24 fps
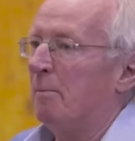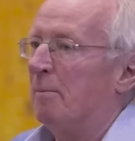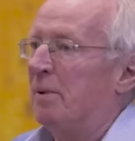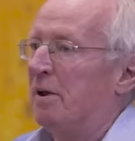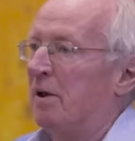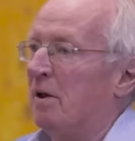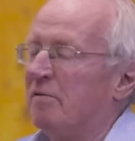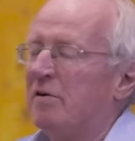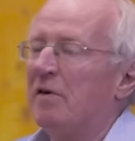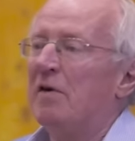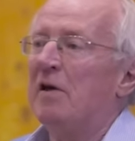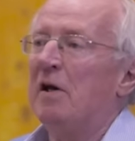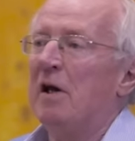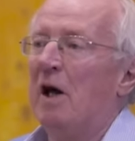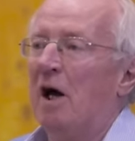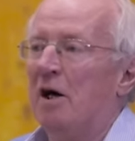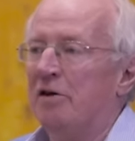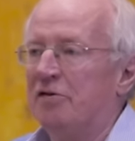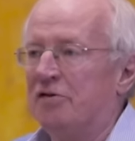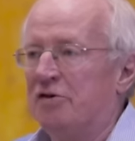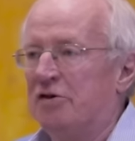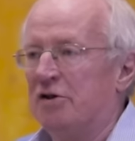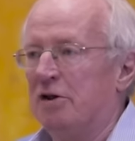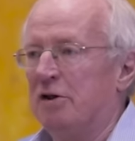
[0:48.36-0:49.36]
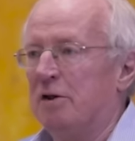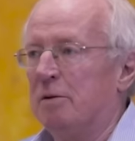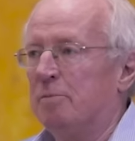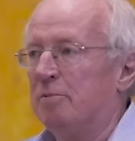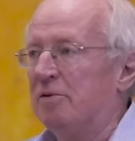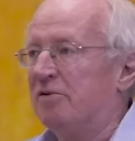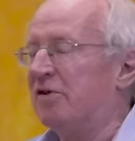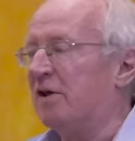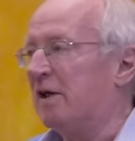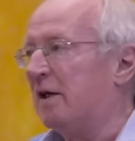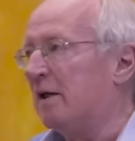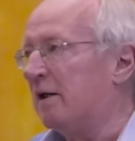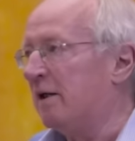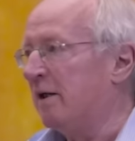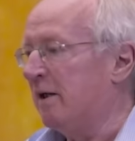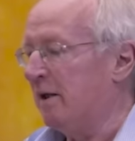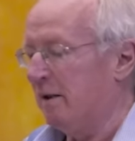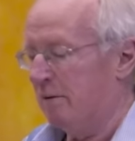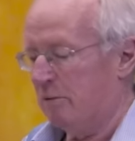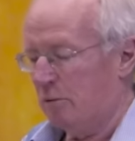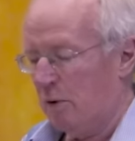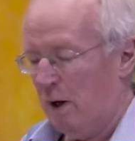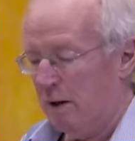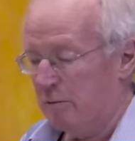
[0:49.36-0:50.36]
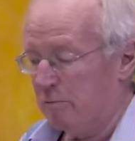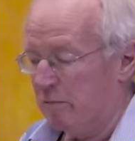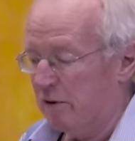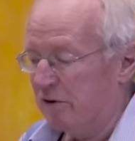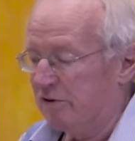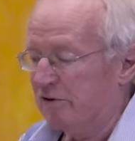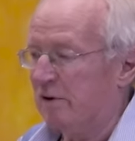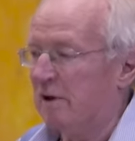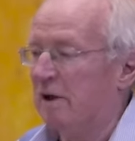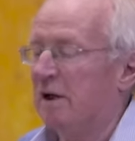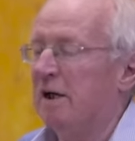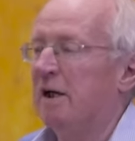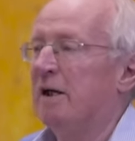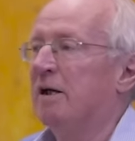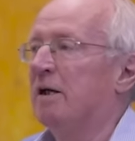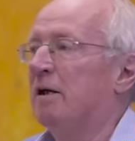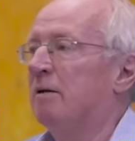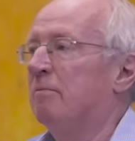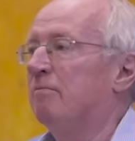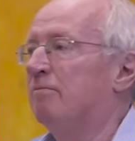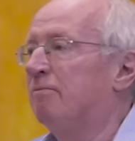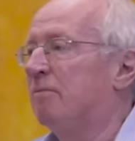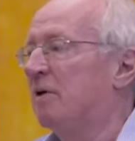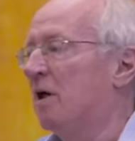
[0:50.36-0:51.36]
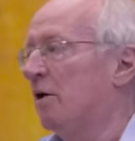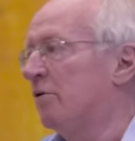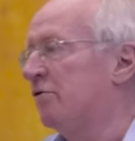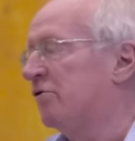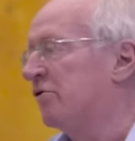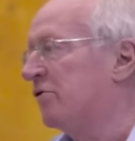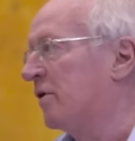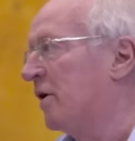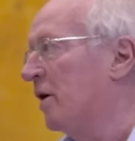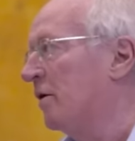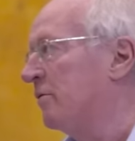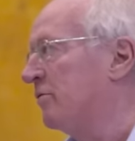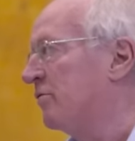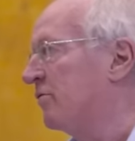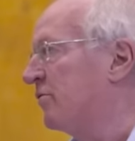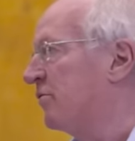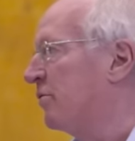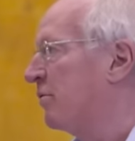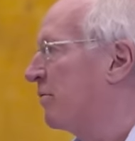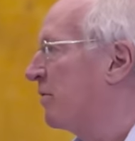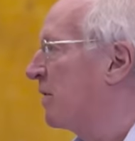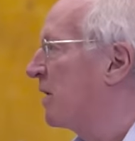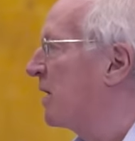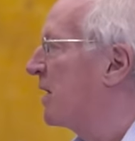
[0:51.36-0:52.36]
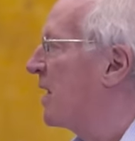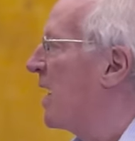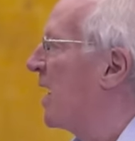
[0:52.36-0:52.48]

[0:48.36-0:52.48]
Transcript: But over the last year, particularly quite recently in a coast-to-coast tour in